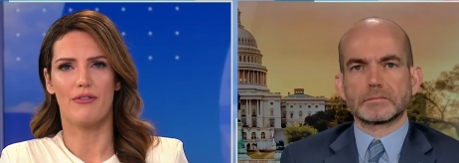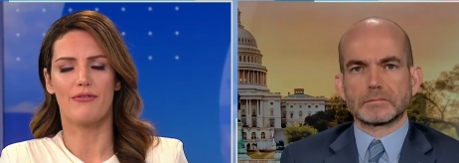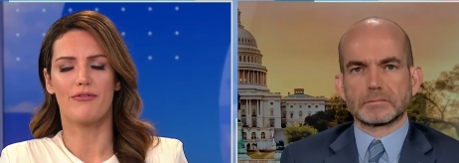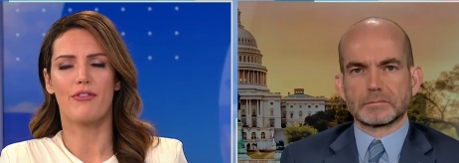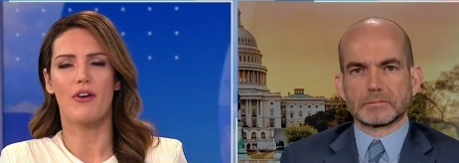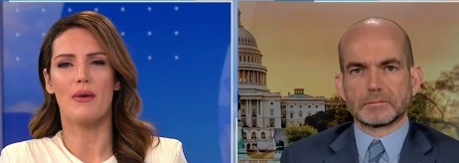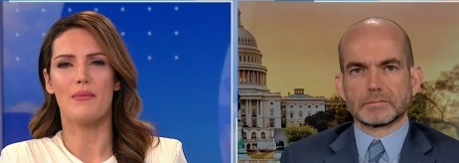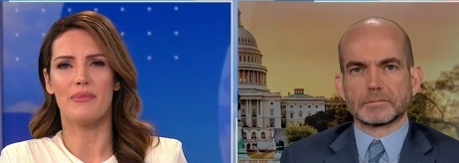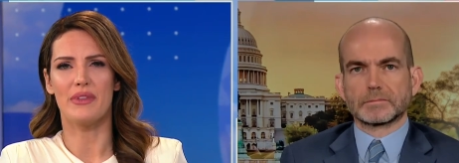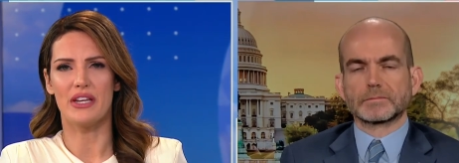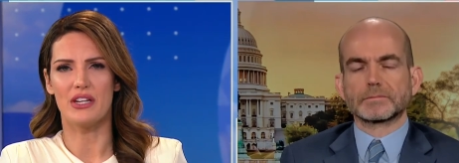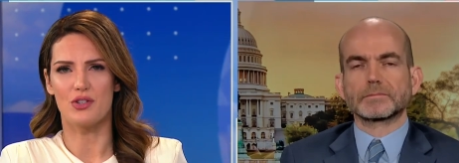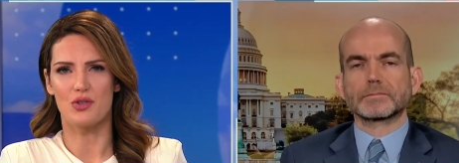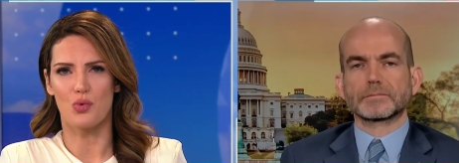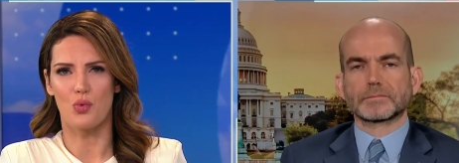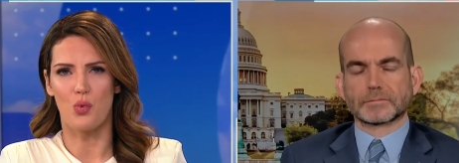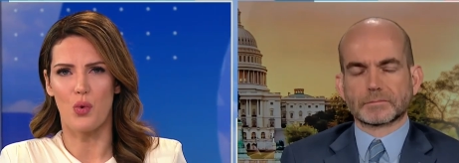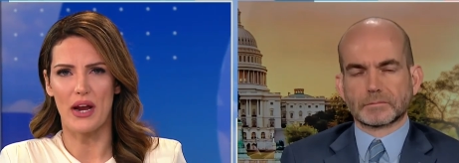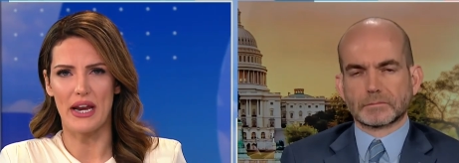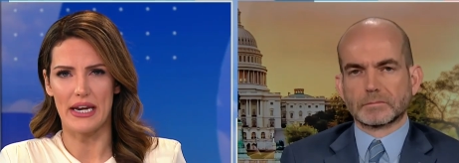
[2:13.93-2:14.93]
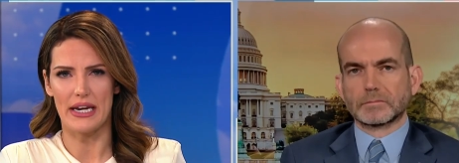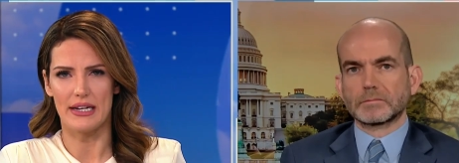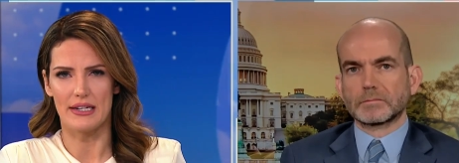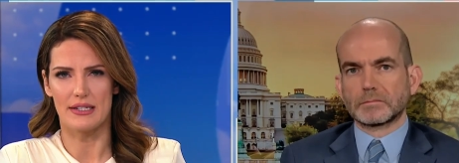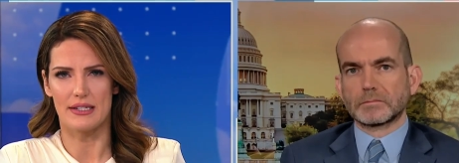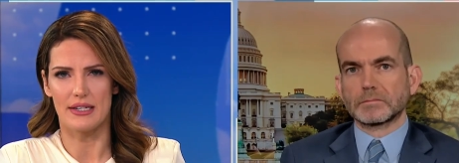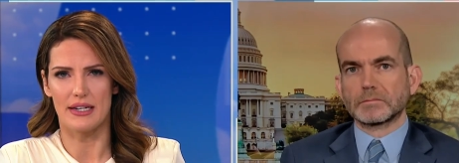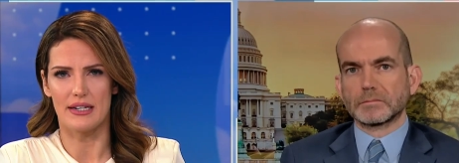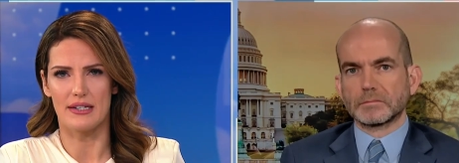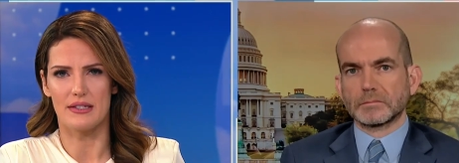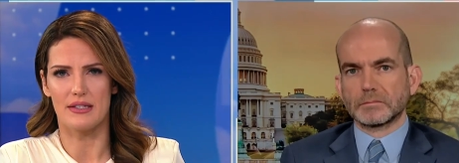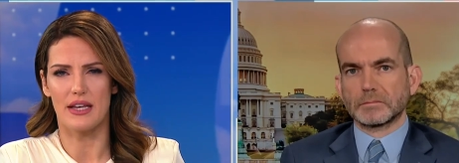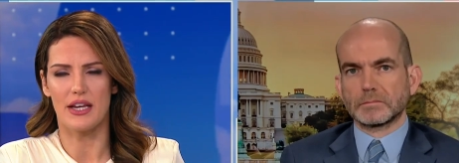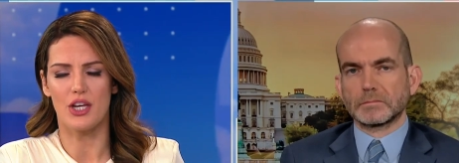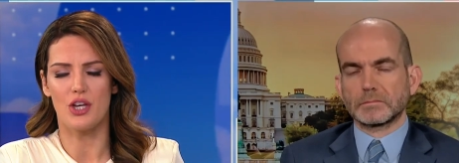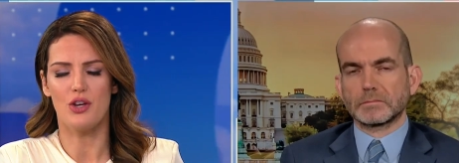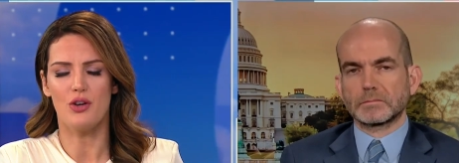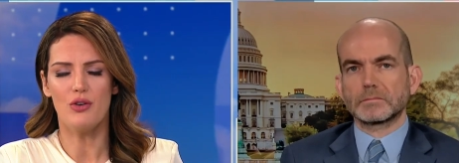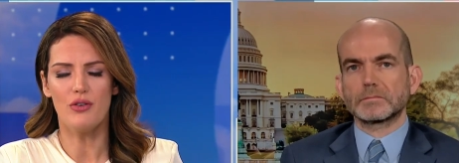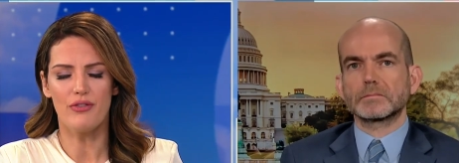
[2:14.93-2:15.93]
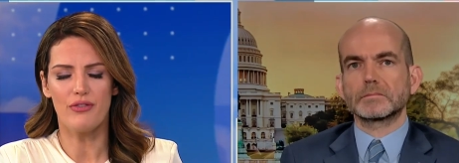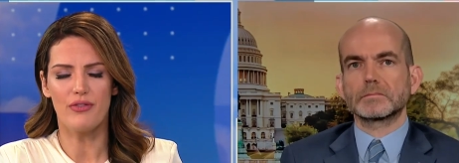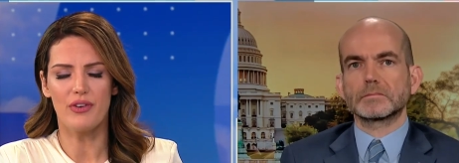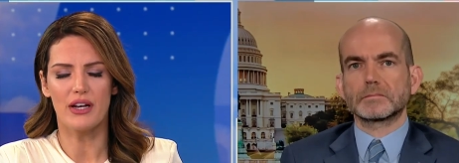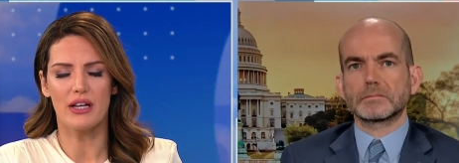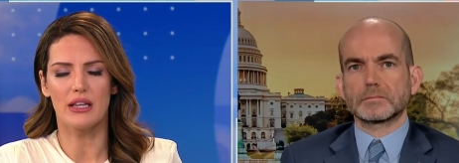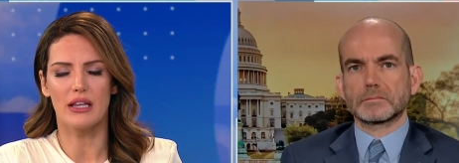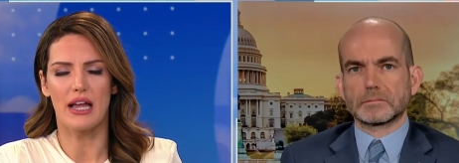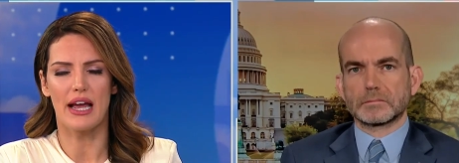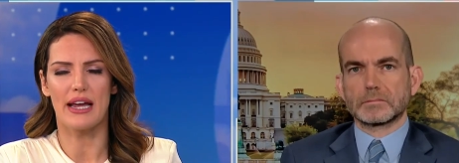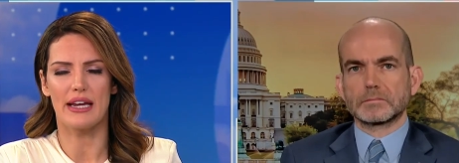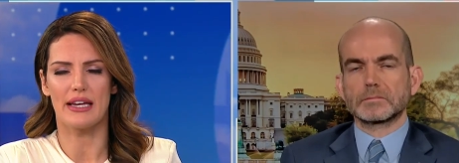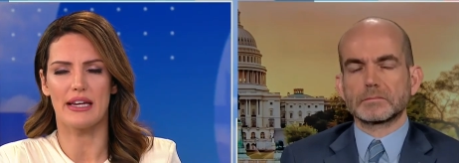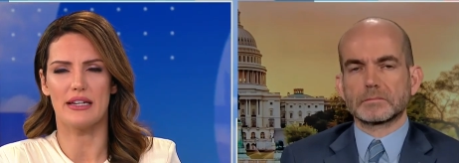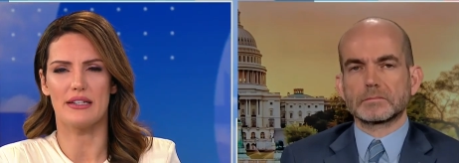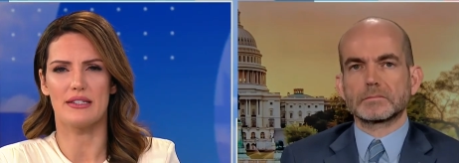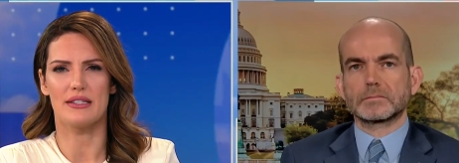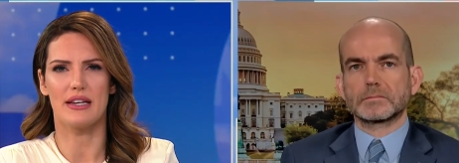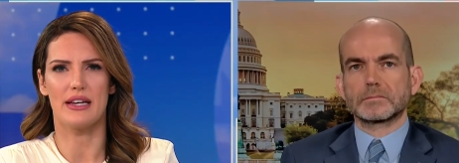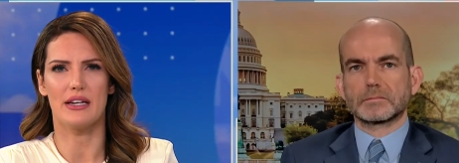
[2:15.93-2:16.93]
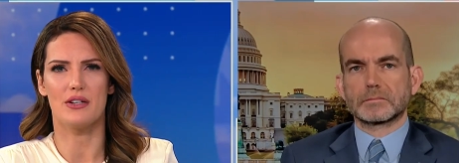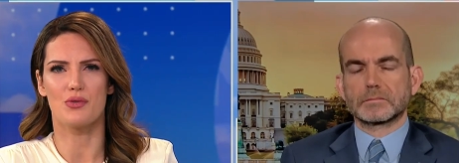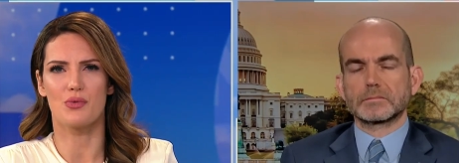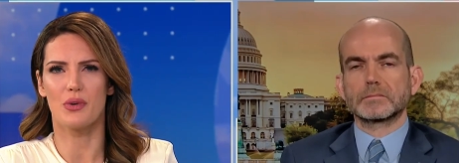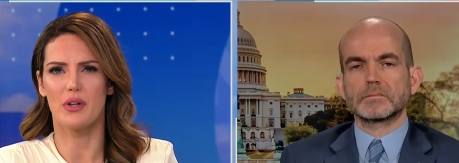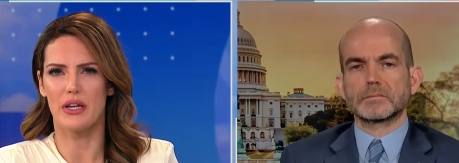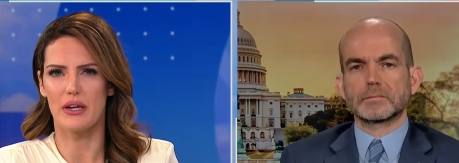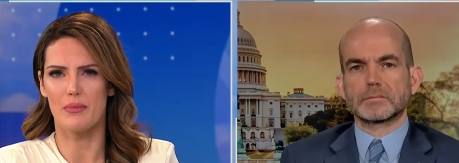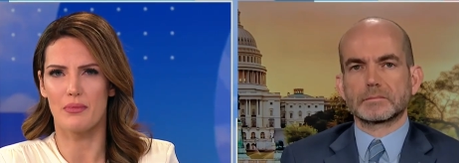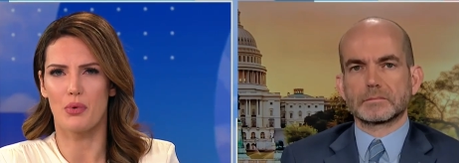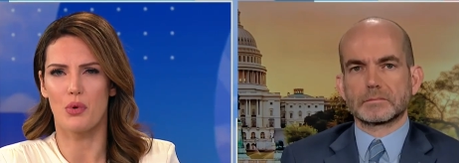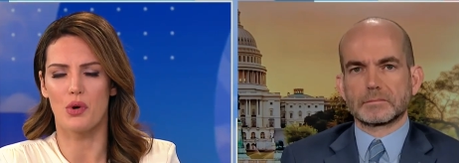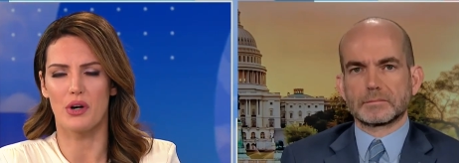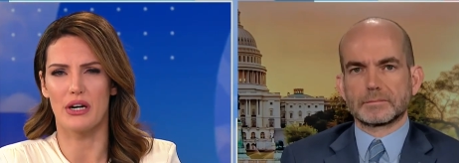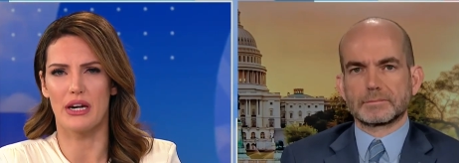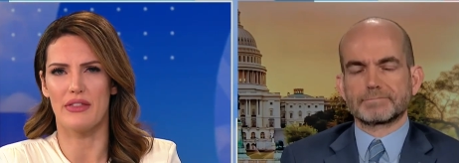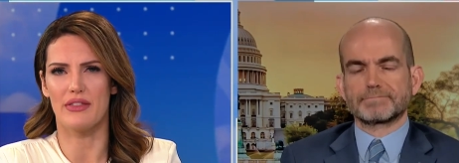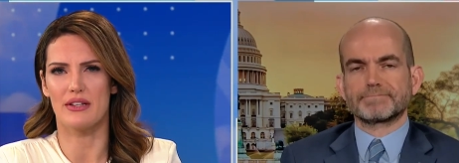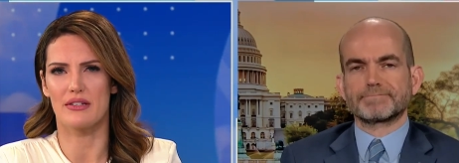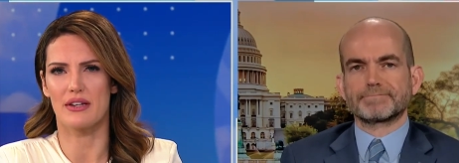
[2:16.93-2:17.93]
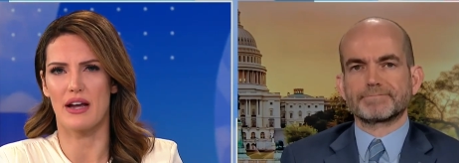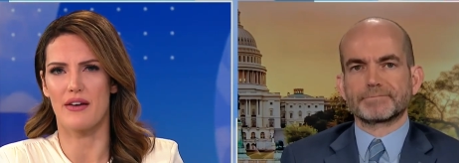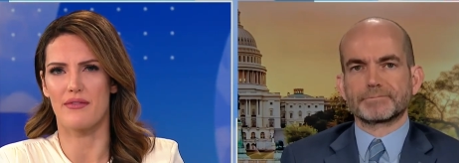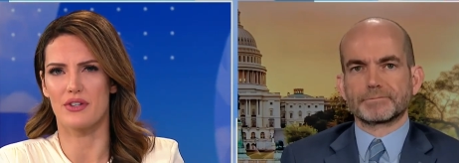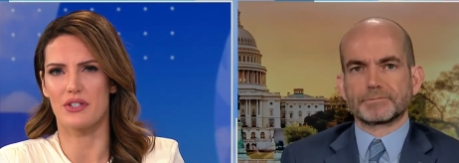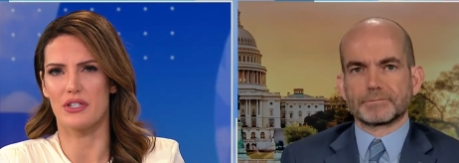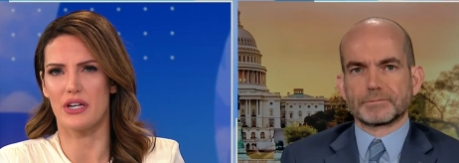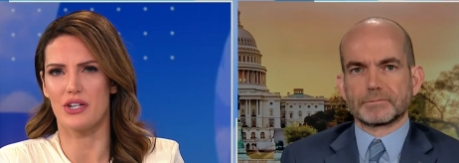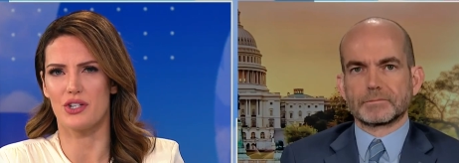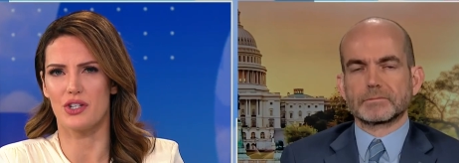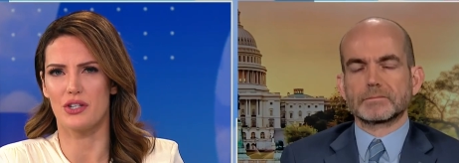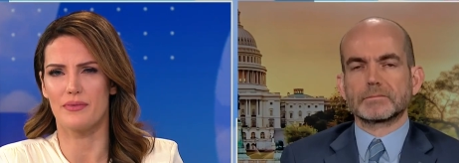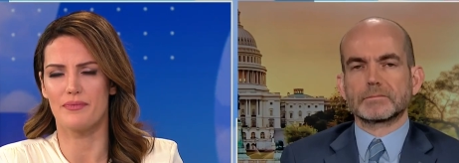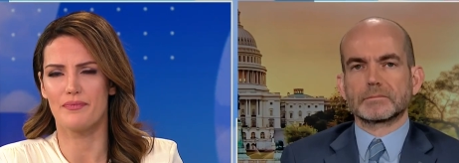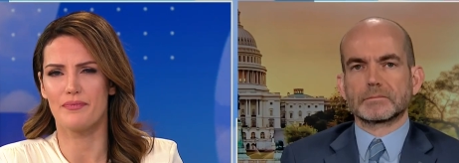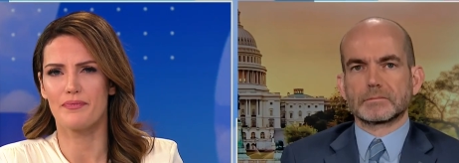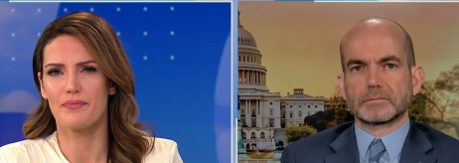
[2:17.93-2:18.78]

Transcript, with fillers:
Speaker 1: from these witnesses that you feel like is is really important in this conversation?